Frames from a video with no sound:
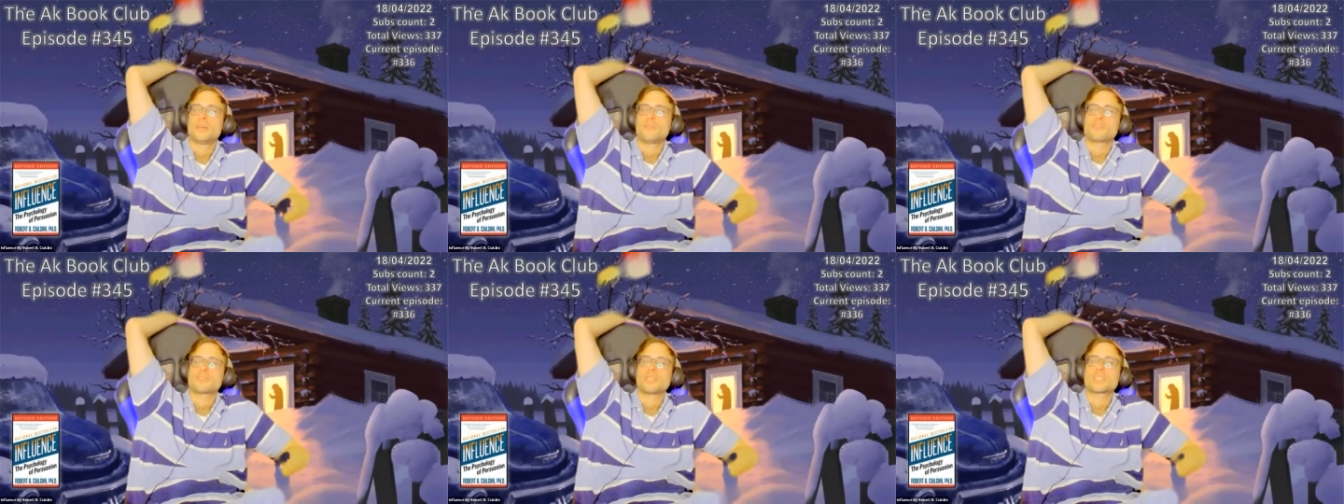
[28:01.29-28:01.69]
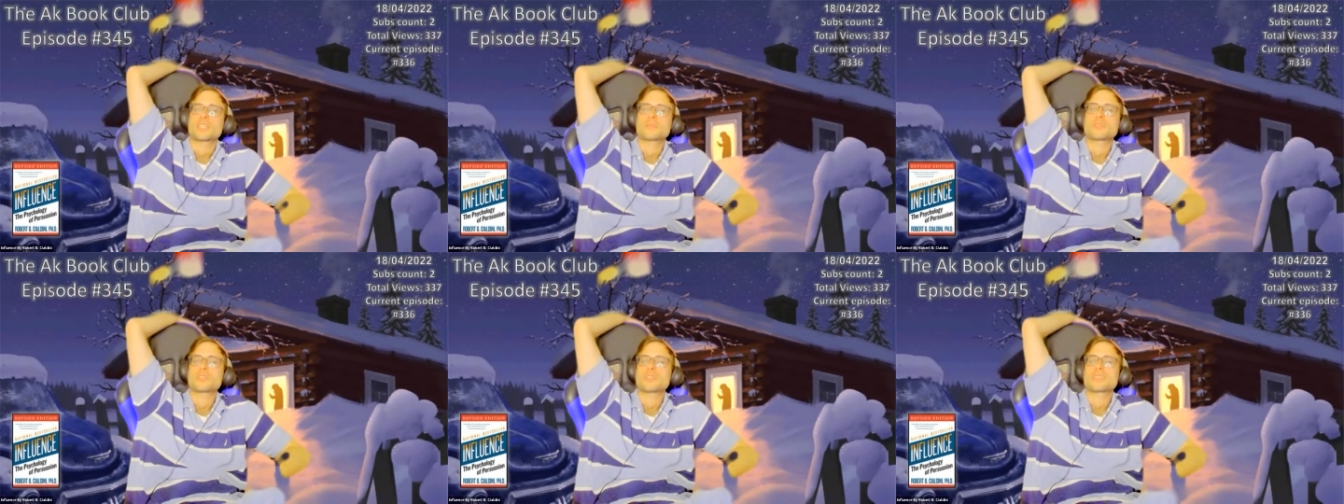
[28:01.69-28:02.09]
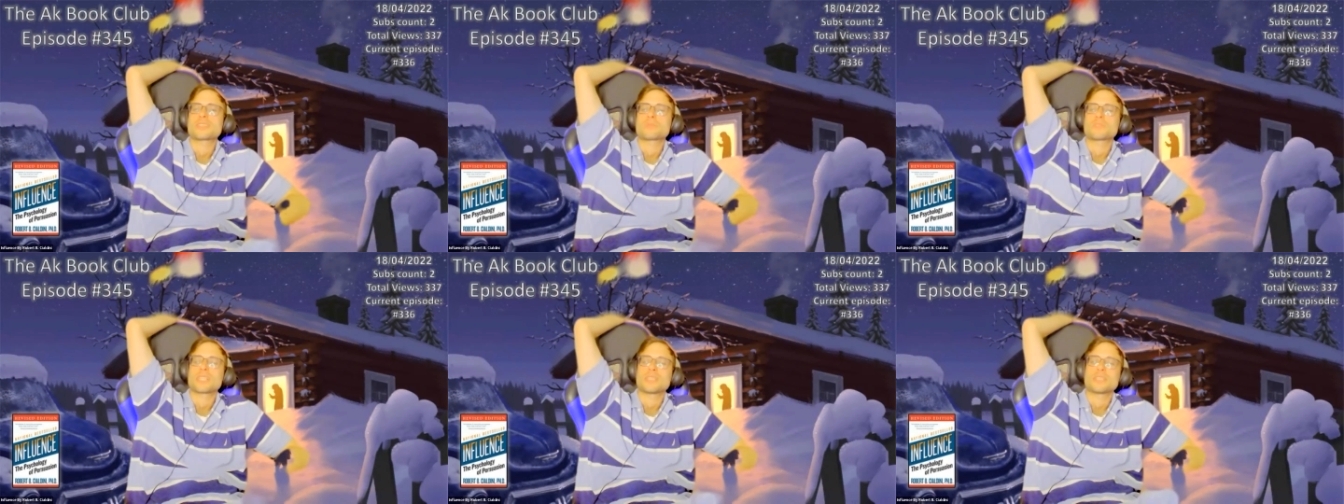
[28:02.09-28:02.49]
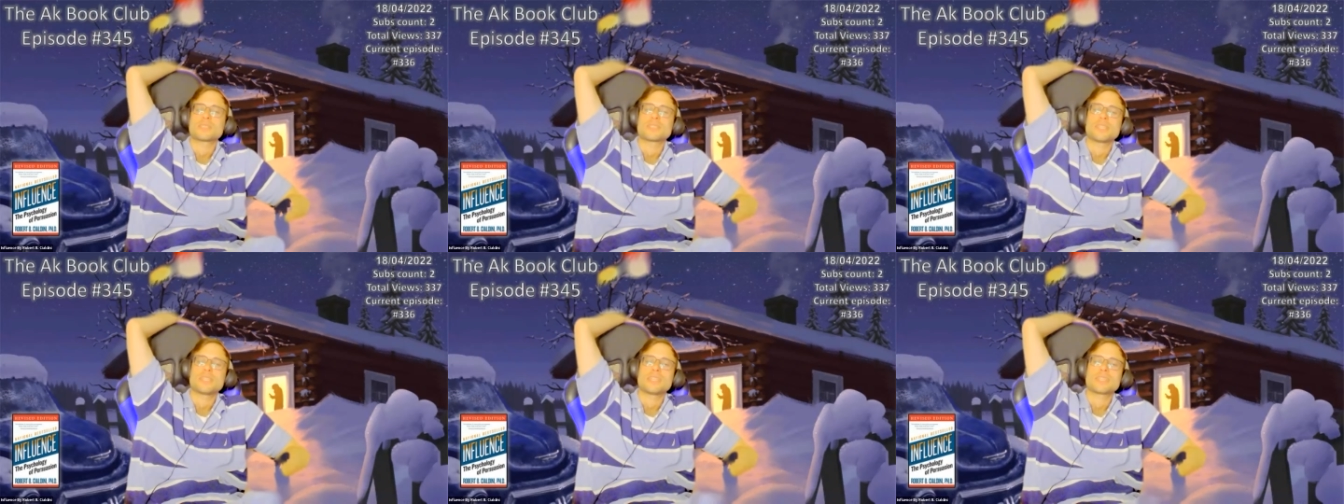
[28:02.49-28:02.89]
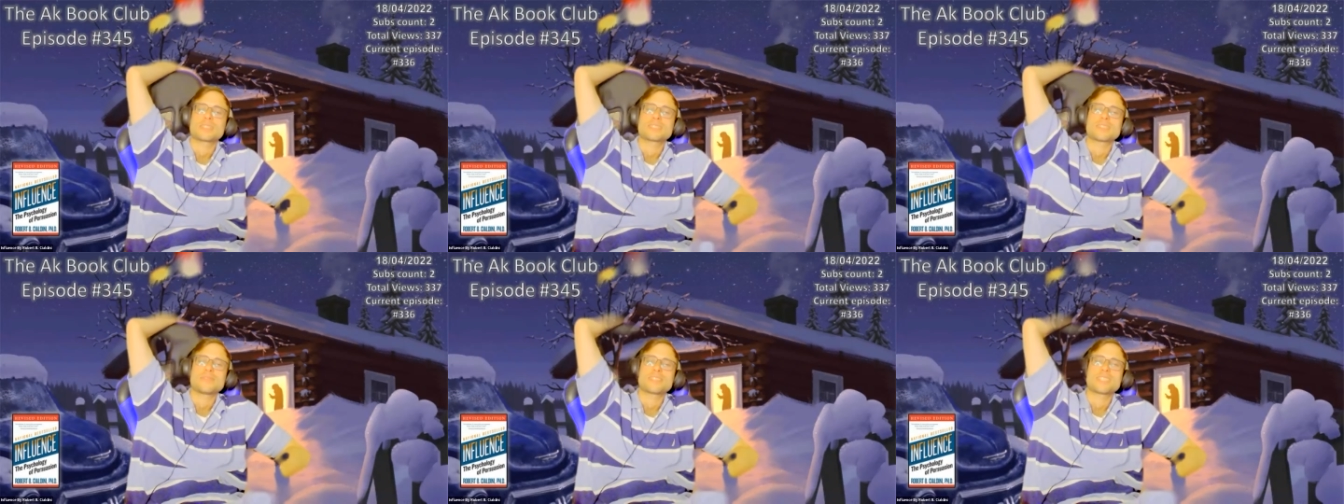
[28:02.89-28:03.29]
for the next episode, extremely exciting
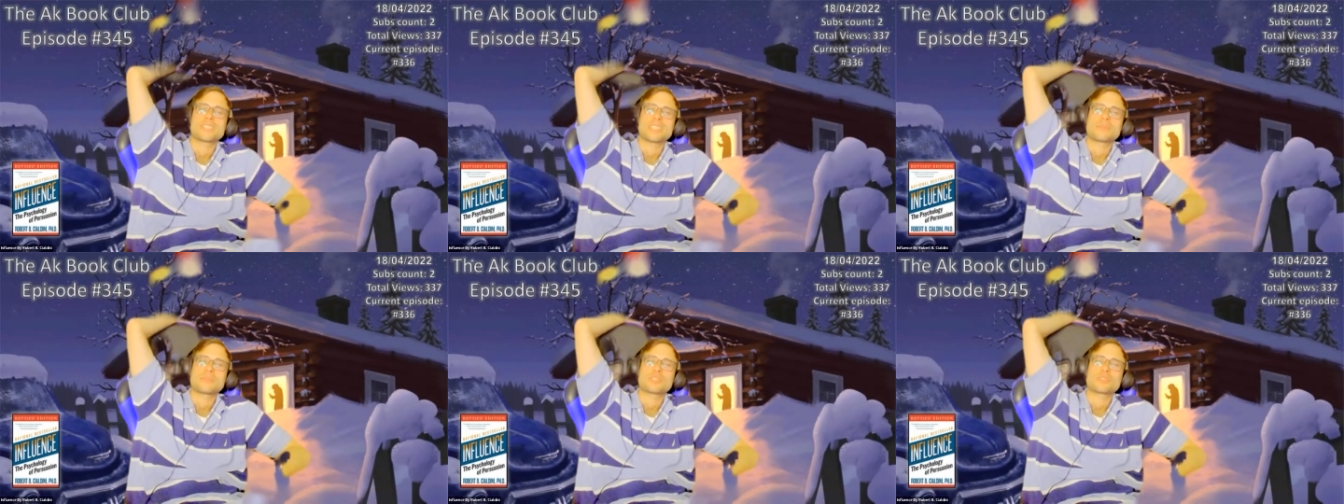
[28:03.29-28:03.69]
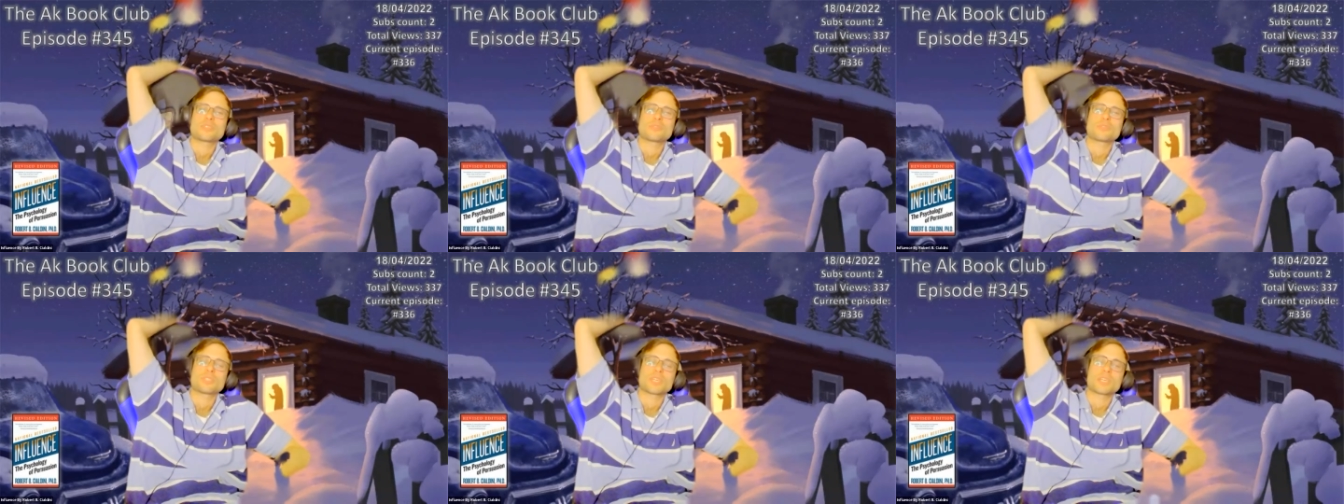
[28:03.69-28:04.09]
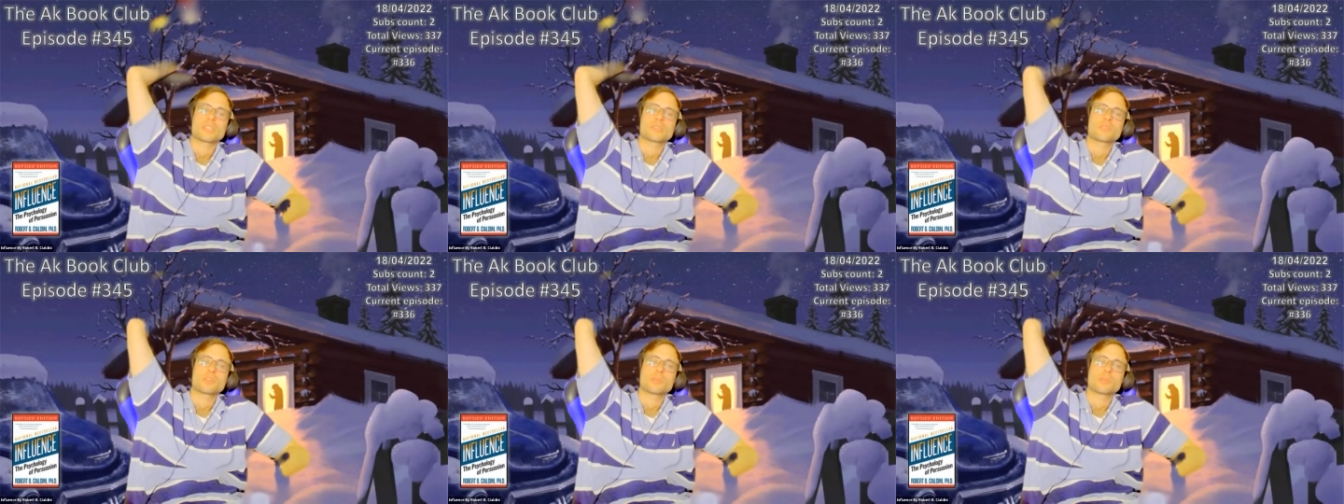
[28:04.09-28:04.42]
episode of the Ak Book Club